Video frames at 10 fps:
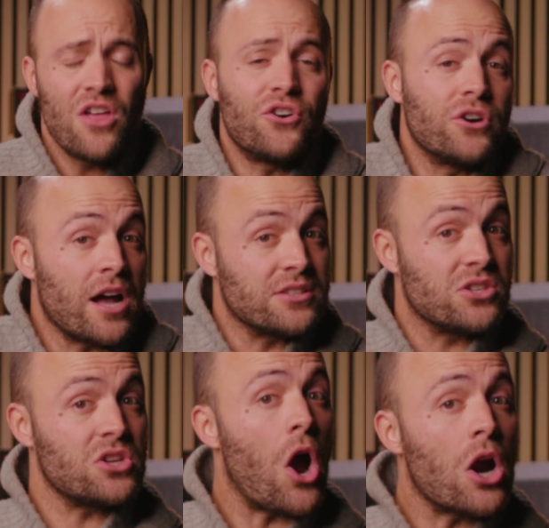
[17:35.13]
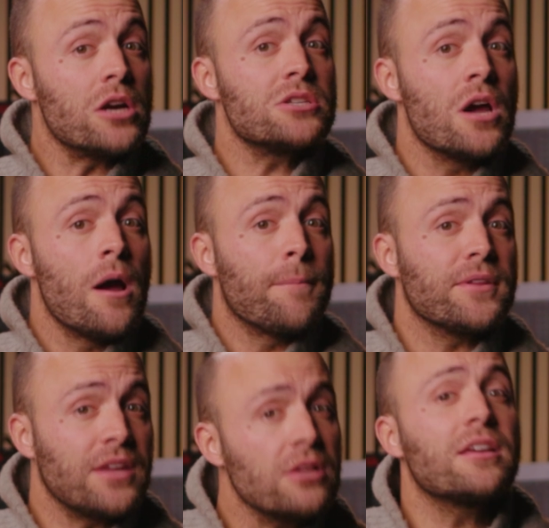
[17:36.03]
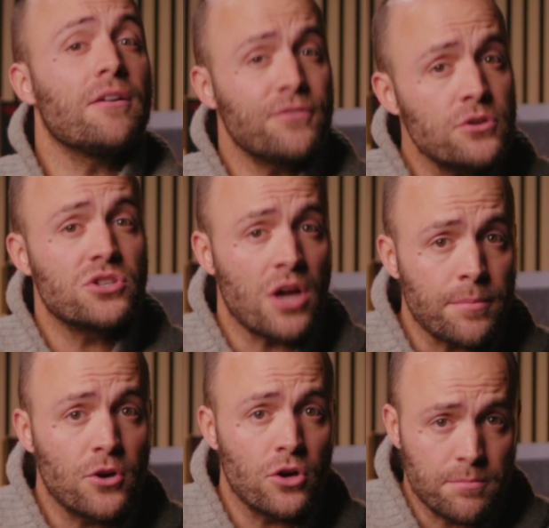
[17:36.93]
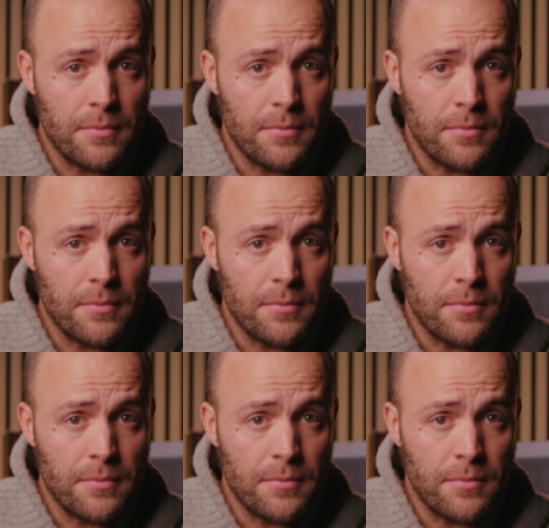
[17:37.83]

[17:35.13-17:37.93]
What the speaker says: They're not stars, but they'll give you some good